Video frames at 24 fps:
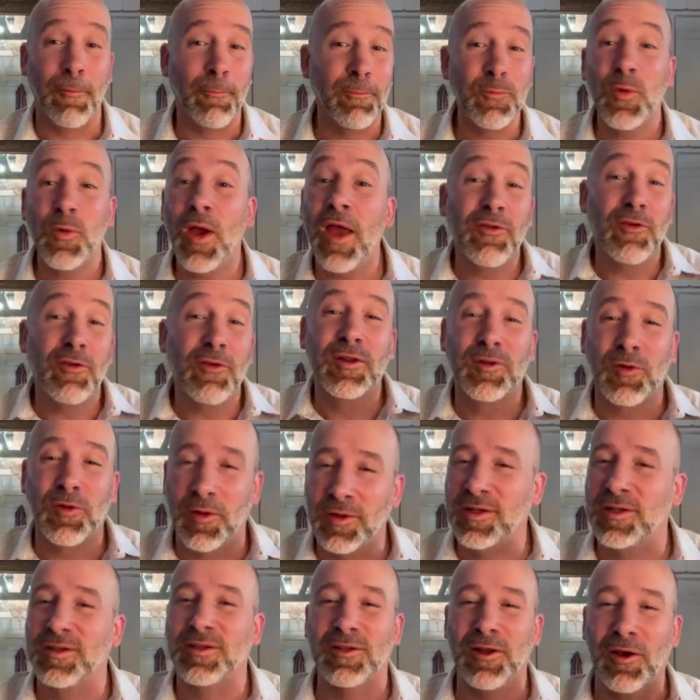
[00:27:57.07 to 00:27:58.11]
we have the
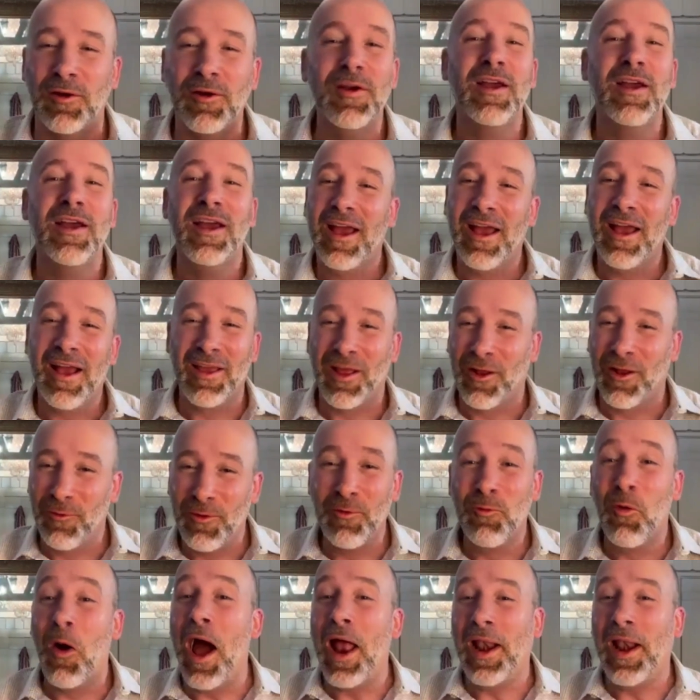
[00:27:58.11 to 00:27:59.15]
resources. So we
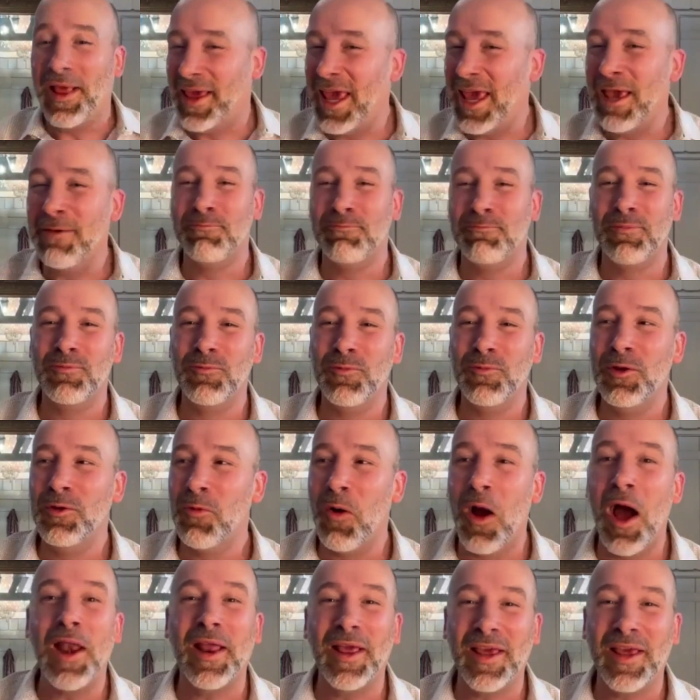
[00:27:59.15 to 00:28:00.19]
want
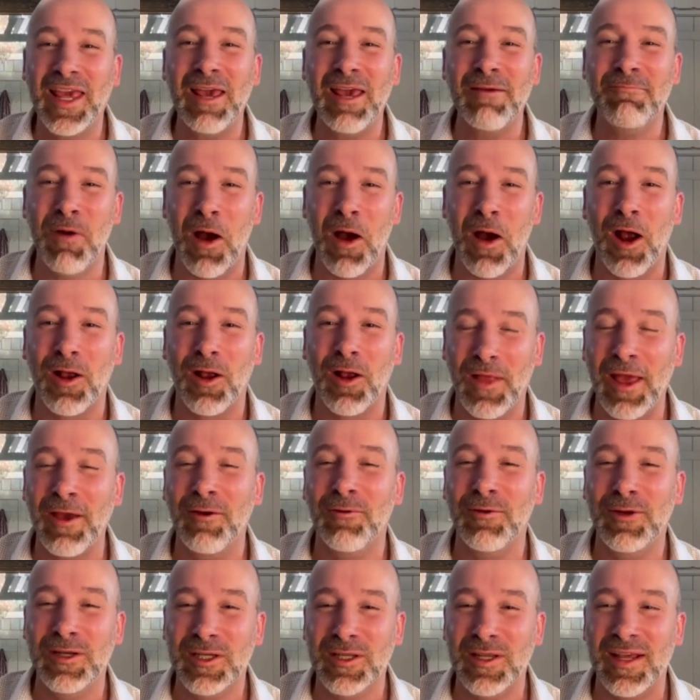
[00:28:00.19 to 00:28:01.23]
to keep our
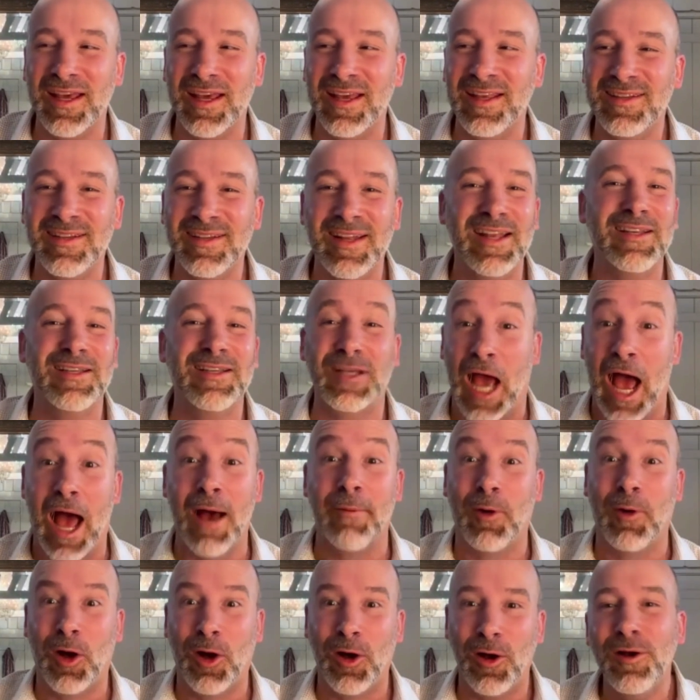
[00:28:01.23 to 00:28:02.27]
language leads in
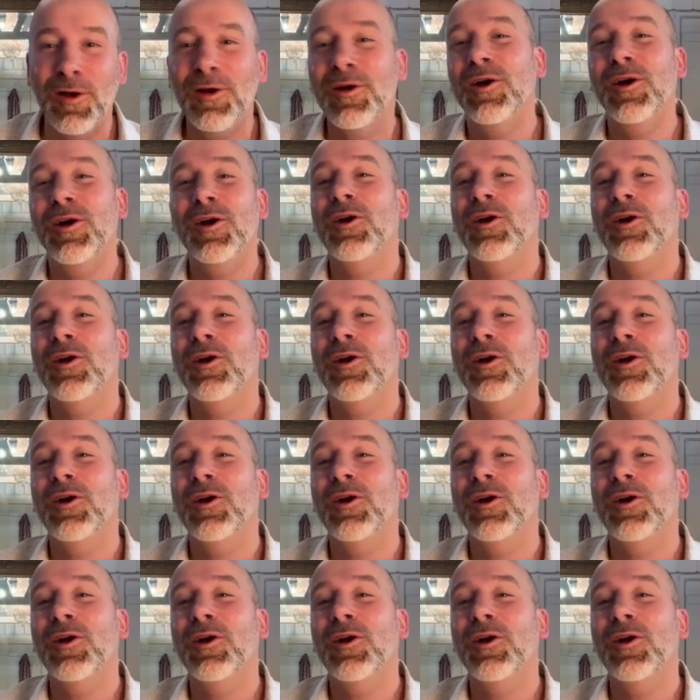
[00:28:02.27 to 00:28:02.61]
Tamil,